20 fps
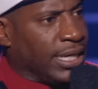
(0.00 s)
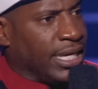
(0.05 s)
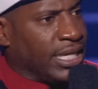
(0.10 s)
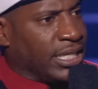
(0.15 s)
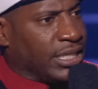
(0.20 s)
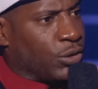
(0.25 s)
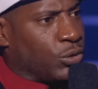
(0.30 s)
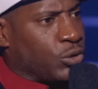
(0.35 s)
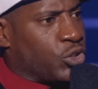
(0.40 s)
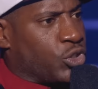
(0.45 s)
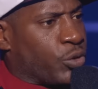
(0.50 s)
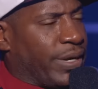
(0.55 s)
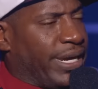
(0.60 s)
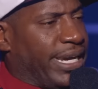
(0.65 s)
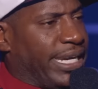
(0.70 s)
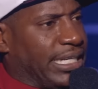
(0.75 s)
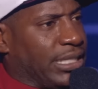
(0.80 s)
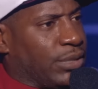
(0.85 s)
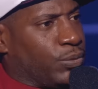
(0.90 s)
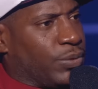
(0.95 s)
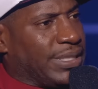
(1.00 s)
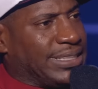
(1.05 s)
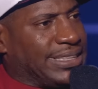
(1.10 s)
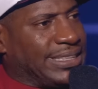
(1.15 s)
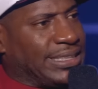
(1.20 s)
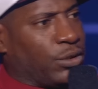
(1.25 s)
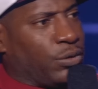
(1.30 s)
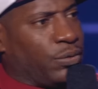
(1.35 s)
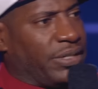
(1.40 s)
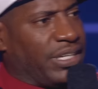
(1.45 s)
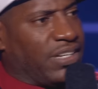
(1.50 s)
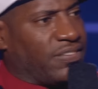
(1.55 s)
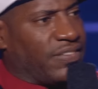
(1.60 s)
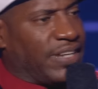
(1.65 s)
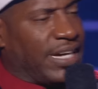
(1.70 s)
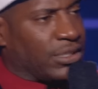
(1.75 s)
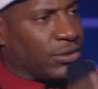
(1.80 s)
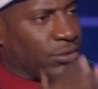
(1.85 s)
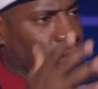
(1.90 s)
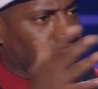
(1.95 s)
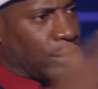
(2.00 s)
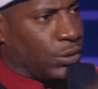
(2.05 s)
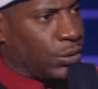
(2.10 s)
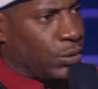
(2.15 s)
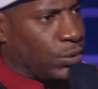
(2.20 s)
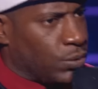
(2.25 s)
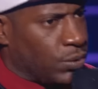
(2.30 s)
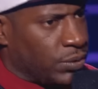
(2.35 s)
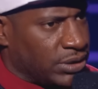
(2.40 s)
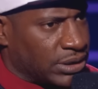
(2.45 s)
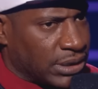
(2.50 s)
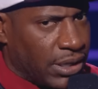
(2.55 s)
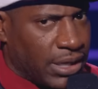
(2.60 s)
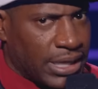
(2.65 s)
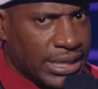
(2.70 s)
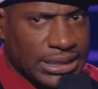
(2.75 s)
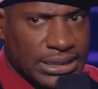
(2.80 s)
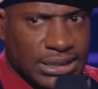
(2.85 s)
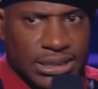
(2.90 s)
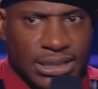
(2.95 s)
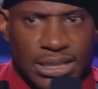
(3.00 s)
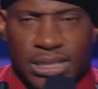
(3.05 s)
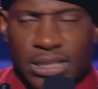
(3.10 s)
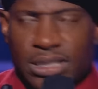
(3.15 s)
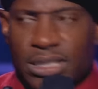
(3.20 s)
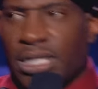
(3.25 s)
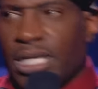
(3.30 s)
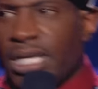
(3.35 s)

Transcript: No training whatsoever. I don't know who started the little